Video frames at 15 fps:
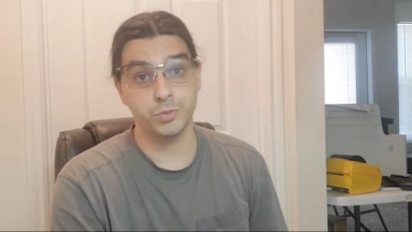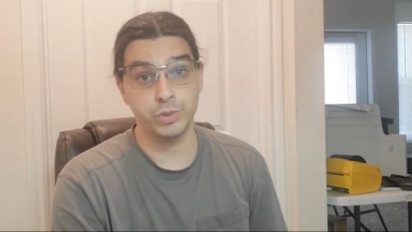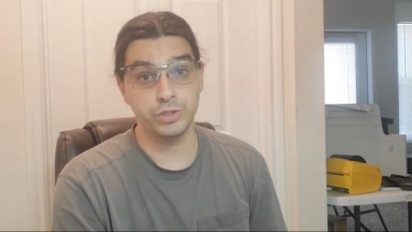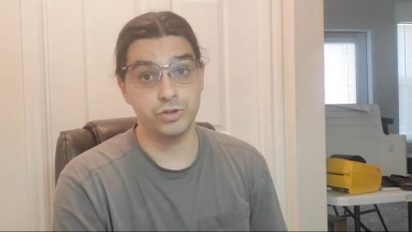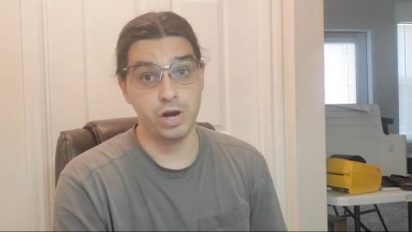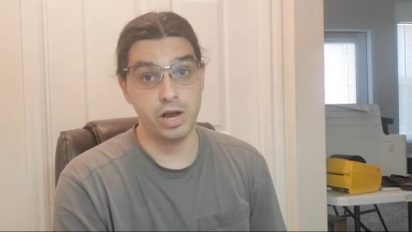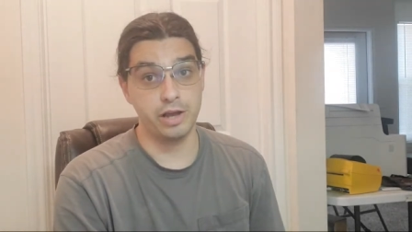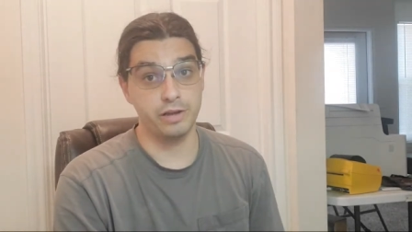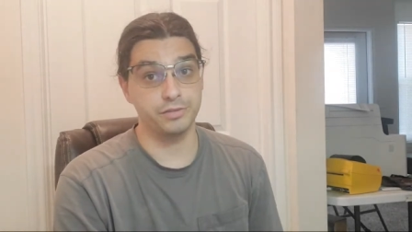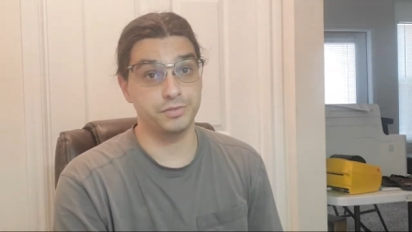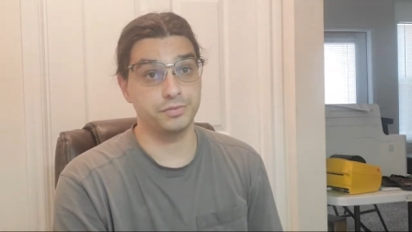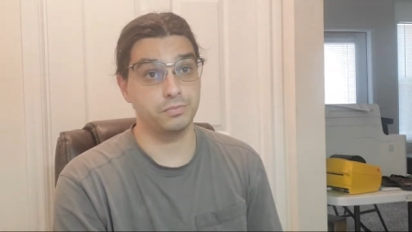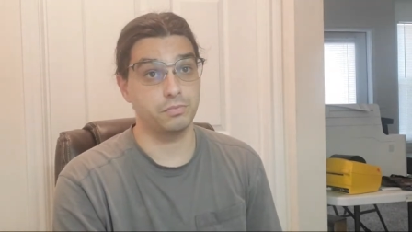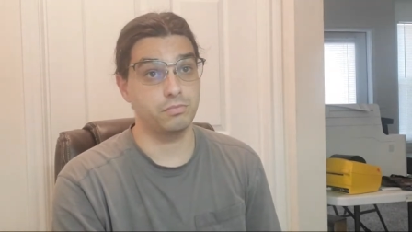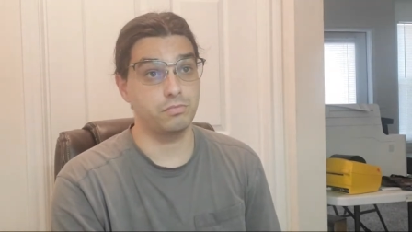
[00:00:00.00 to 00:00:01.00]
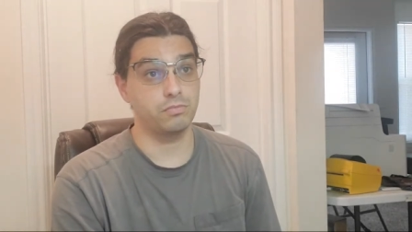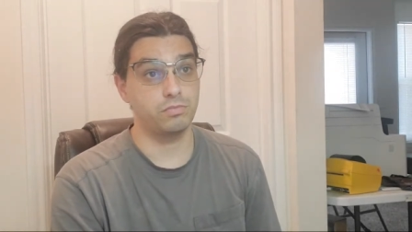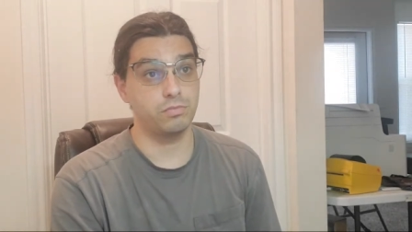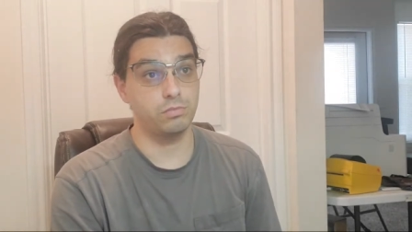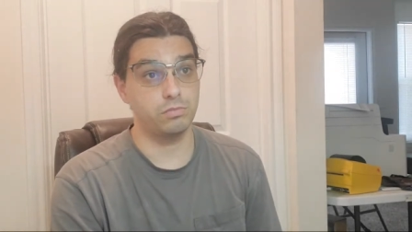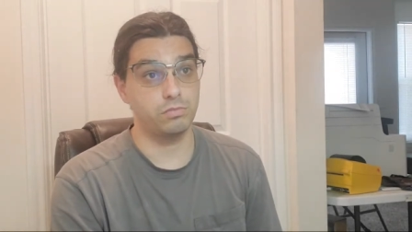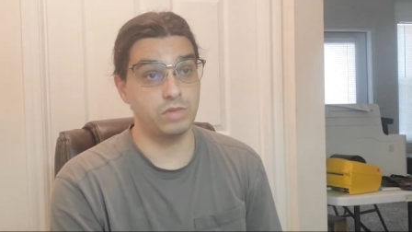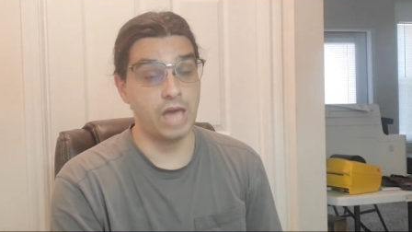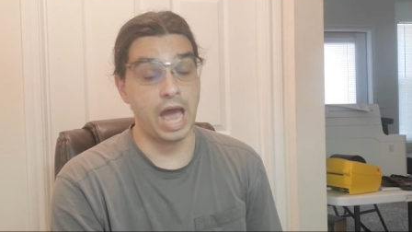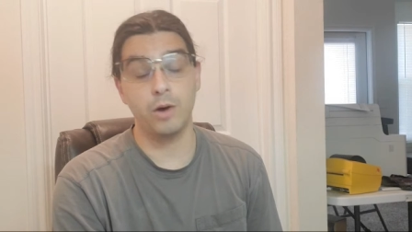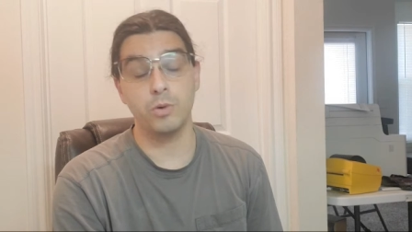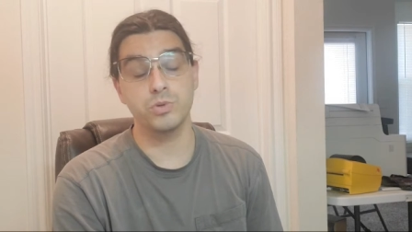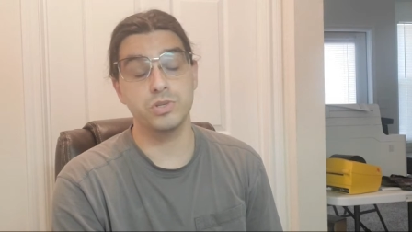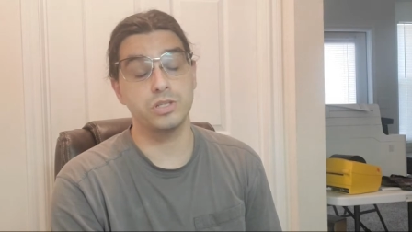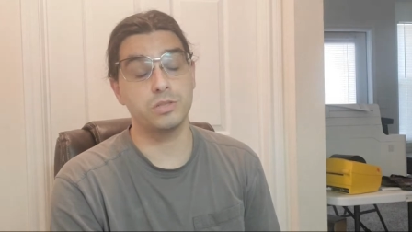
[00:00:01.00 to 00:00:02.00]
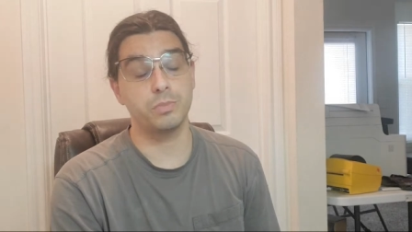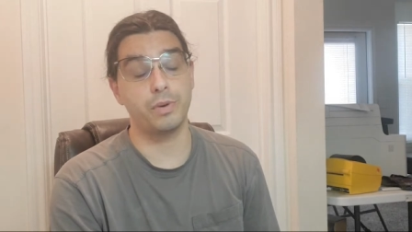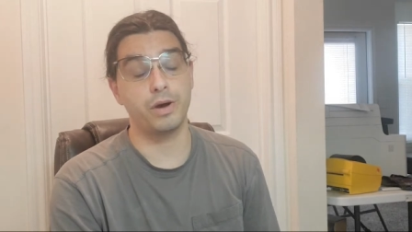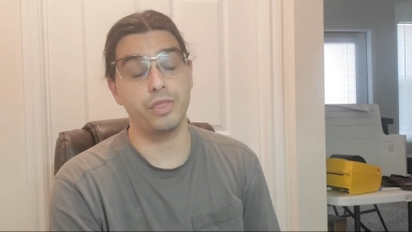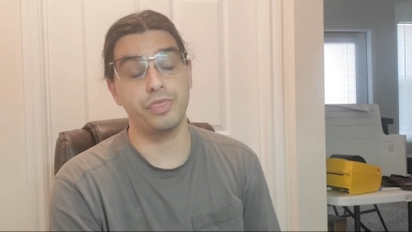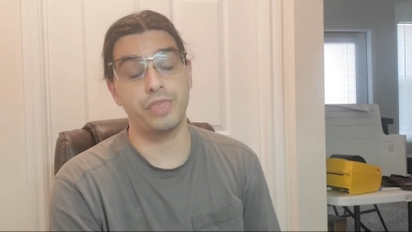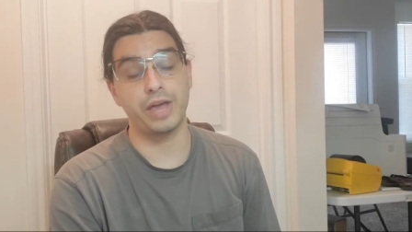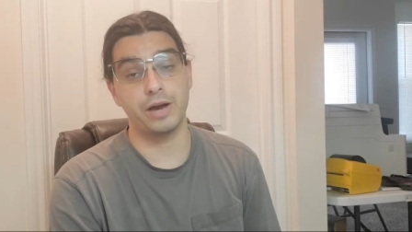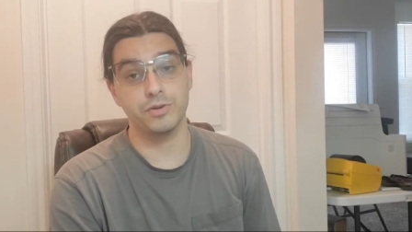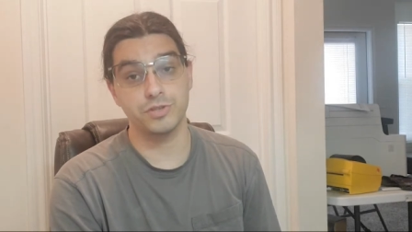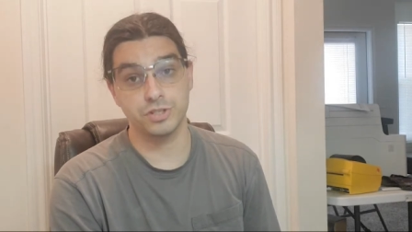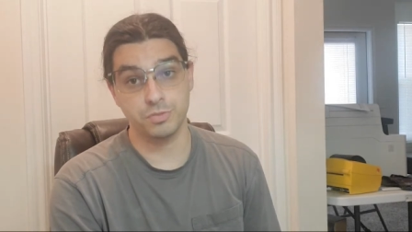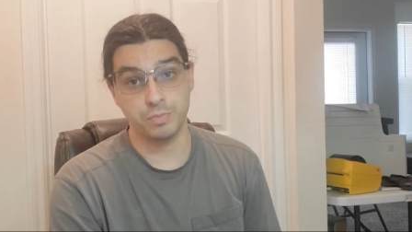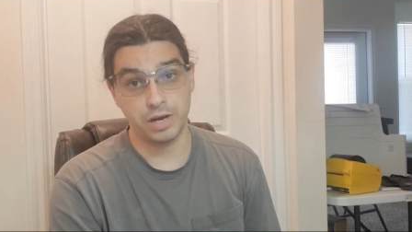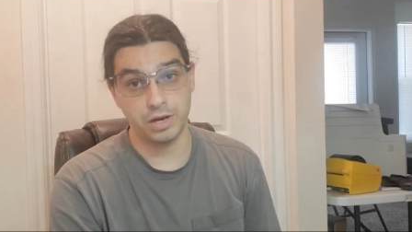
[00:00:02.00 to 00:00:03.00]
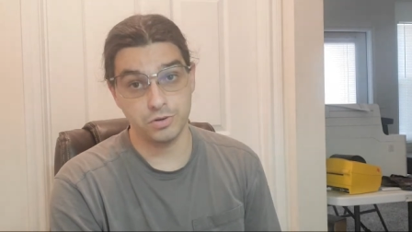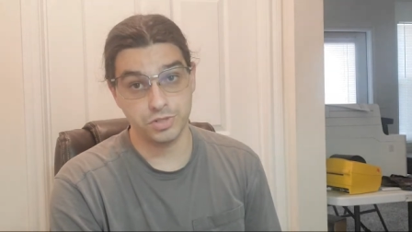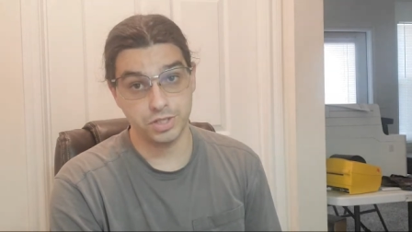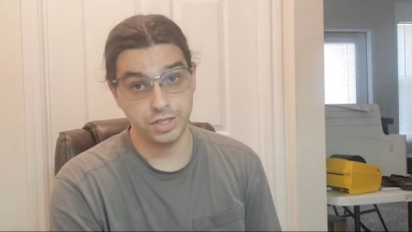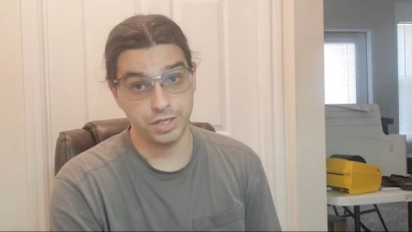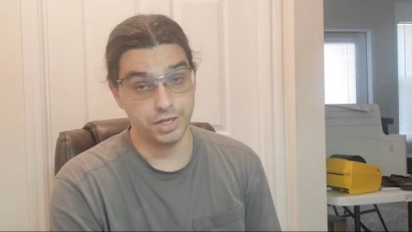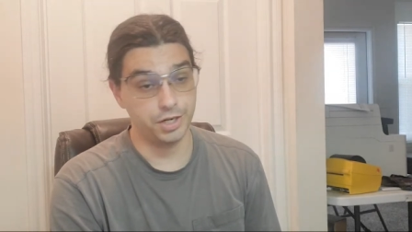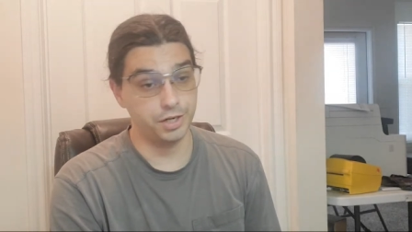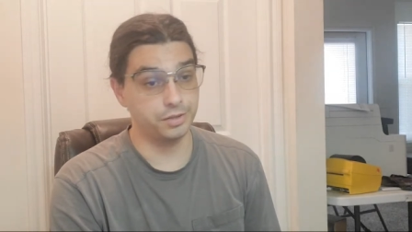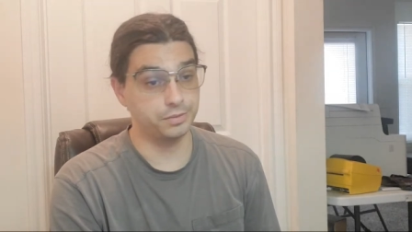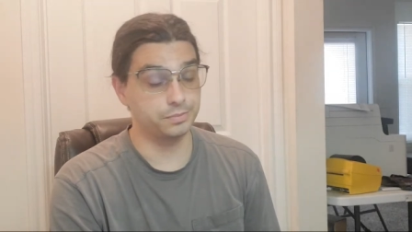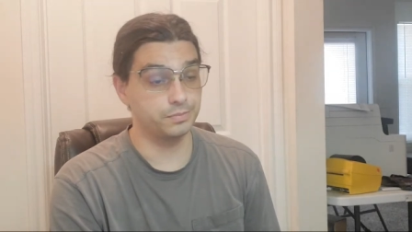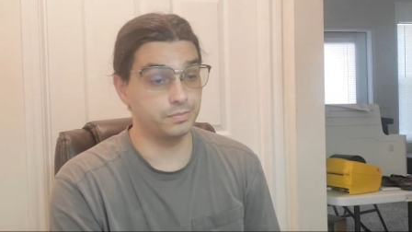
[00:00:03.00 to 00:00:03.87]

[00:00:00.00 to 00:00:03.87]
We drive thousands upon thousands of miles a year.